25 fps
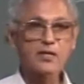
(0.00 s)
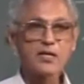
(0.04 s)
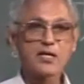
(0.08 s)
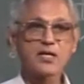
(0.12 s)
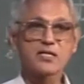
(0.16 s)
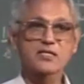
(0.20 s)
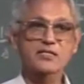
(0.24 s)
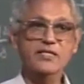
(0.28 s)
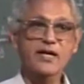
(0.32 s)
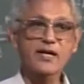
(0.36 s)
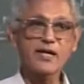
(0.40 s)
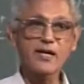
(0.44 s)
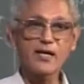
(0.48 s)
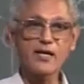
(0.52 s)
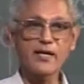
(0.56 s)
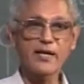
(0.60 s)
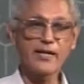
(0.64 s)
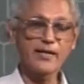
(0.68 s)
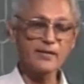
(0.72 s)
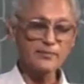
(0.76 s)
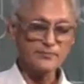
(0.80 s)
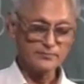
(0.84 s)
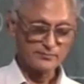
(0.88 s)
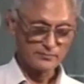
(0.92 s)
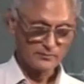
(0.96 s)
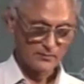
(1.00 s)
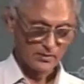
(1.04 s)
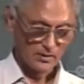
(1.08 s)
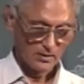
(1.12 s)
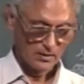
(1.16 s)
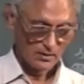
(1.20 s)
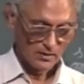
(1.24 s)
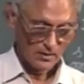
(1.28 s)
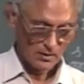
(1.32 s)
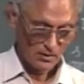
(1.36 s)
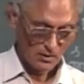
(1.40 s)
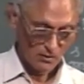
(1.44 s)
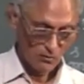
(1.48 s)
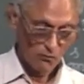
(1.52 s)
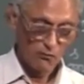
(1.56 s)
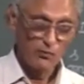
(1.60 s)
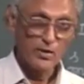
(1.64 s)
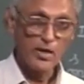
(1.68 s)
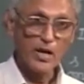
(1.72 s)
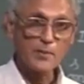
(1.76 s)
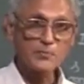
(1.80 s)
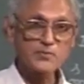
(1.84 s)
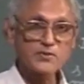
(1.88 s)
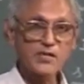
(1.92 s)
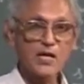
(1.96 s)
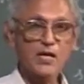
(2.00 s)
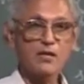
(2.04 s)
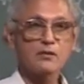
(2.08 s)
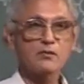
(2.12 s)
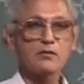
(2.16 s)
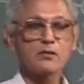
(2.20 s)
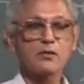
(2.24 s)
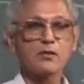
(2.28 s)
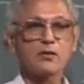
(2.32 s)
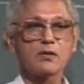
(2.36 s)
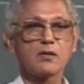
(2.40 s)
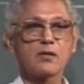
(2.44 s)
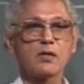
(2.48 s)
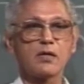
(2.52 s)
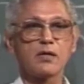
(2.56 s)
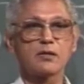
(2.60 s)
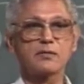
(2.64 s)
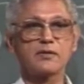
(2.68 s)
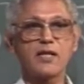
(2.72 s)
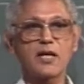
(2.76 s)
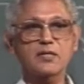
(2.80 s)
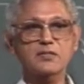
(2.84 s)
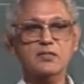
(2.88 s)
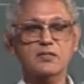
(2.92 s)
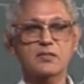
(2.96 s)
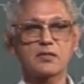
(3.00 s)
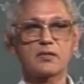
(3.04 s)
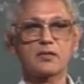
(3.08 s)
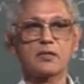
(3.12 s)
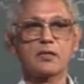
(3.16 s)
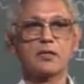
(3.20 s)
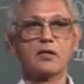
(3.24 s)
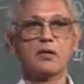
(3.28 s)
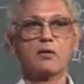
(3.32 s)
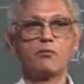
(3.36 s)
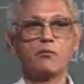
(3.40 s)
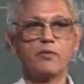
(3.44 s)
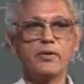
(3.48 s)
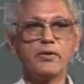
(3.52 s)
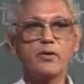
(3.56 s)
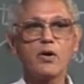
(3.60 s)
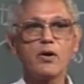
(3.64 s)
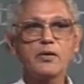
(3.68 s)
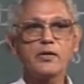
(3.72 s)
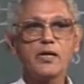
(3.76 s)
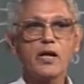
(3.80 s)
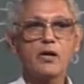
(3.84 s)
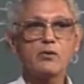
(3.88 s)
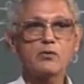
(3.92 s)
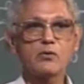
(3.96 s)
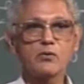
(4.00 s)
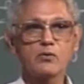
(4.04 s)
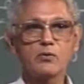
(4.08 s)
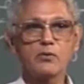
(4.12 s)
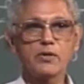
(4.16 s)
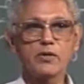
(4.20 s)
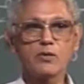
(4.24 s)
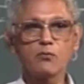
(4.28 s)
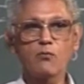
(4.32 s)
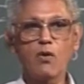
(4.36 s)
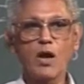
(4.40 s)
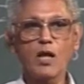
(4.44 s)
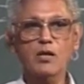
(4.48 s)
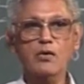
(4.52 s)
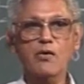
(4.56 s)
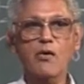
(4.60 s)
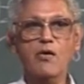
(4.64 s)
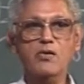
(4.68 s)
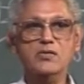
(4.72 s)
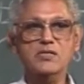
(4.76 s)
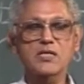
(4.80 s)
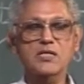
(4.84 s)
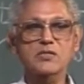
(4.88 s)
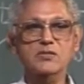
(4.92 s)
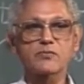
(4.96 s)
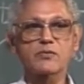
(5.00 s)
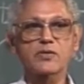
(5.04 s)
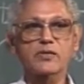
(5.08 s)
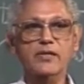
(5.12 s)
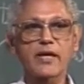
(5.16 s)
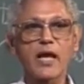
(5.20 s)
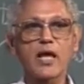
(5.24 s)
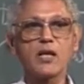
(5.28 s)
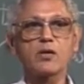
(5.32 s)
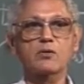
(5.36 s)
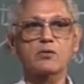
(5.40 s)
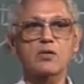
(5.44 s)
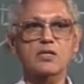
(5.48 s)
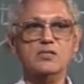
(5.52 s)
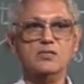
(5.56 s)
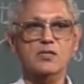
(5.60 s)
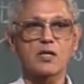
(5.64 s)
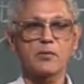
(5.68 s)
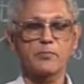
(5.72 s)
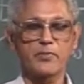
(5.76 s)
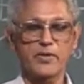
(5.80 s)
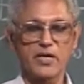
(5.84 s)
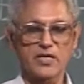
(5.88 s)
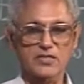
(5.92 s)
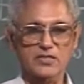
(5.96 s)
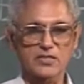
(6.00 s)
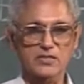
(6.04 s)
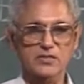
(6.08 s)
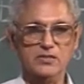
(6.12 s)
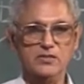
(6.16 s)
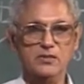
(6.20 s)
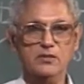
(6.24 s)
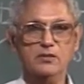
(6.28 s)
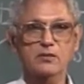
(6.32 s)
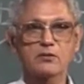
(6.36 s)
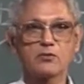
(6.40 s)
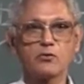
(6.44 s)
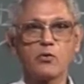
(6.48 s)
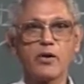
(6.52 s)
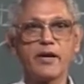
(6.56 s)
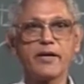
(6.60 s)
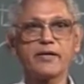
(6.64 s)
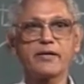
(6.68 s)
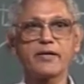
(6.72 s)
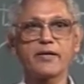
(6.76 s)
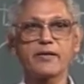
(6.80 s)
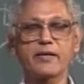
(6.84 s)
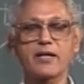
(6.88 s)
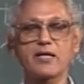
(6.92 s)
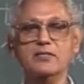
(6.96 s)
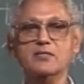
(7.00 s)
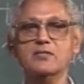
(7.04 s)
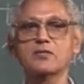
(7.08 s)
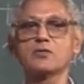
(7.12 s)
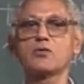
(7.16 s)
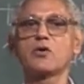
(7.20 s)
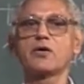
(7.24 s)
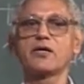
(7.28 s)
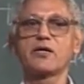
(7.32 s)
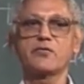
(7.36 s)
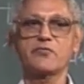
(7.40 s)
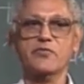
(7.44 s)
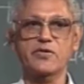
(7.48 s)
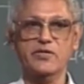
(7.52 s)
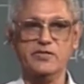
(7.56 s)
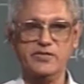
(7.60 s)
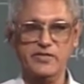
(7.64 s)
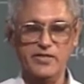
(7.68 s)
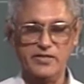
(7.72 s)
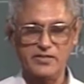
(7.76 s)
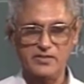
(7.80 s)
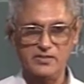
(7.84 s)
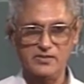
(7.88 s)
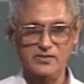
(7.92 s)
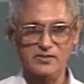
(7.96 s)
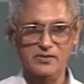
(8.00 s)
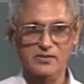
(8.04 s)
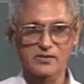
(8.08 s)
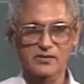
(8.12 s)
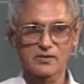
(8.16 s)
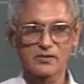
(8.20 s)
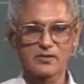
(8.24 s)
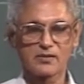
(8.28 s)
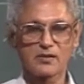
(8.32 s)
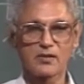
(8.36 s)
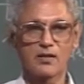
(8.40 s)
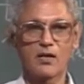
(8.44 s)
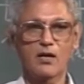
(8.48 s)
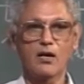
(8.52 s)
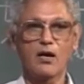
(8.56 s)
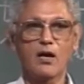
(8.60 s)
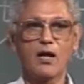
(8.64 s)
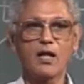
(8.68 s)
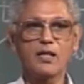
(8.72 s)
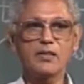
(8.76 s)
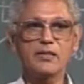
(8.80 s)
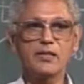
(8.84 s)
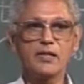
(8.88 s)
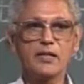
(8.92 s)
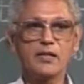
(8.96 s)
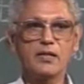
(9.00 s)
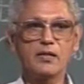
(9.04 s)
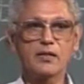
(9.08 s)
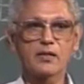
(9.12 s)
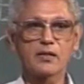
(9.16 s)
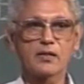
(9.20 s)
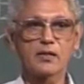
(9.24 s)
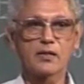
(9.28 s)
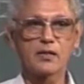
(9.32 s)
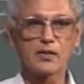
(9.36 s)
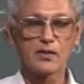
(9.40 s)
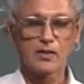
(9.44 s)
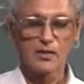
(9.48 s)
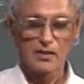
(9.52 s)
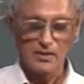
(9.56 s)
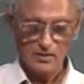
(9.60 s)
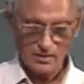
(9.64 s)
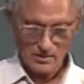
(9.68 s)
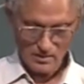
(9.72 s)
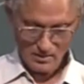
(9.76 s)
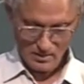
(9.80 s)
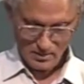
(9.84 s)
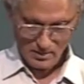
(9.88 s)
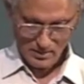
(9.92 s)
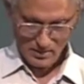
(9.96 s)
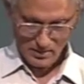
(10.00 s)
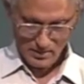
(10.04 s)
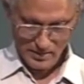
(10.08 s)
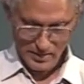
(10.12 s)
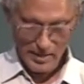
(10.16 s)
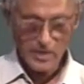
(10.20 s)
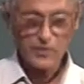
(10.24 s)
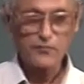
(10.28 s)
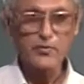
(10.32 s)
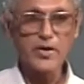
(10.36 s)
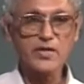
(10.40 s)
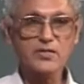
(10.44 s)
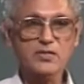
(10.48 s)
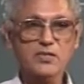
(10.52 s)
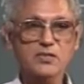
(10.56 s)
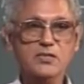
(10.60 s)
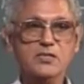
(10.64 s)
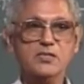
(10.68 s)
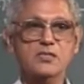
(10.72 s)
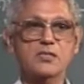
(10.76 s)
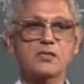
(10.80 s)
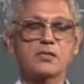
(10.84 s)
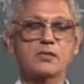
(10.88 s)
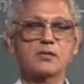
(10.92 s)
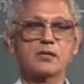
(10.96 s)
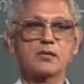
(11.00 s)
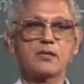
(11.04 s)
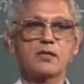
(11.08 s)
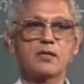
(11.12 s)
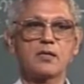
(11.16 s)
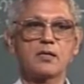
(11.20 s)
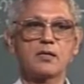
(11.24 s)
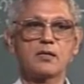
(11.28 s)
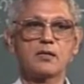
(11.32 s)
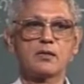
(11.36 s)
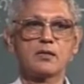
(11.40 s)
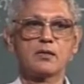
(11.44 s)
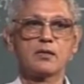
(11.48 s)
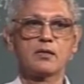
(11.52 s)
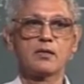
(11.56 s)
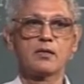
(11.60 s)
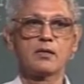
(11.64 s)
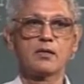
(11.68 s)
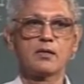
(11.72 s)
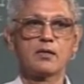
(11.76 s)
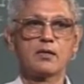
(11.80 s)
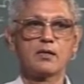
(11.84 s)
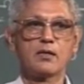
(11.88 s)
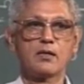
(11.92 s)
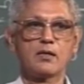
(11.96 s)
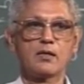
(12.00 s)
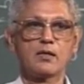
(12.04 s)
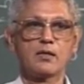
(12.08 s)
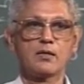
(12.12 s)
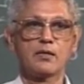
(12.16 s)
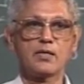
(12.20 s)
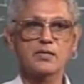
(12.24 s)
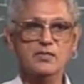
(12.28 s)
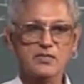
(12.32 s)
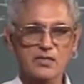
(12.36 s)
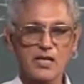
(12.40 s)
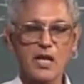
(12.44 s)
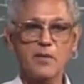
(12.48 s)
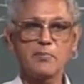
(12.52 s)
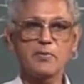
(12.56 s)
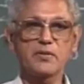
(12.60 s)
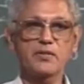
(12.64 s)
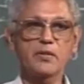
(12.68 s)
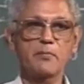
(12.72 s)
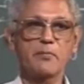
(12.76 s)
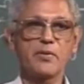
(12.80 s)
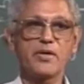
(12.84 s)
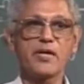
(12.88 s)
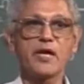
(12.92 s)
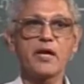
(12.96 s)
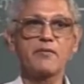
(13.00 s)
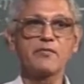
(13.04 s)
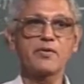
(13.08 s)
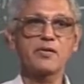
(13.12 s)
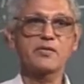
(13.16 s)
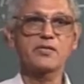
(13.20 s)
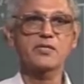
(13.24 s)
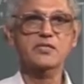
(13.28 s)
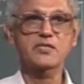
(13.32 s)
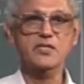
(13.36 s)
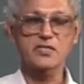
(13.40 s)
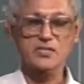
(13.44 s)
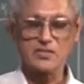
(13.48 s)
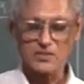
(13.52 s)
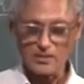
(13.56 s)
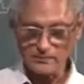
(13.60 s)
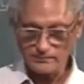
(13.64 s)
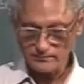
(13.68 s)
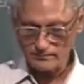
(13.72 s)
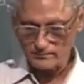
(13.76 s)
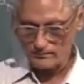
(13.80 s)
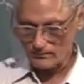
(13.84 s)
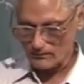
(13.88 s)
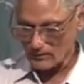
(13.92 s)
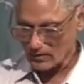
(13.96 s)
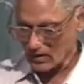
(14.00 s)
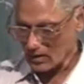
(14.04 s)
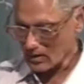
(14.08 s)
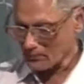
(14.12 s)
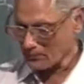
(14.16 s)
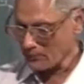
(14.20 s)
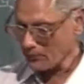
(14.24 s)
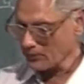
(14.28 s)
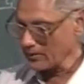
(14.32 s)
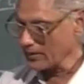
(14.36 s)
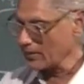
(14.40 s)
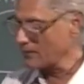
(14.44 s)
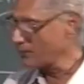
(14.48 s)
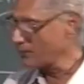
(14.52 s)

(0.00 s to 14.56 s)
Secondly, we observe that we do not have to involve ourselves with calculus operations, no integration, no differentiation. All the equations describing the behavior of the system are put in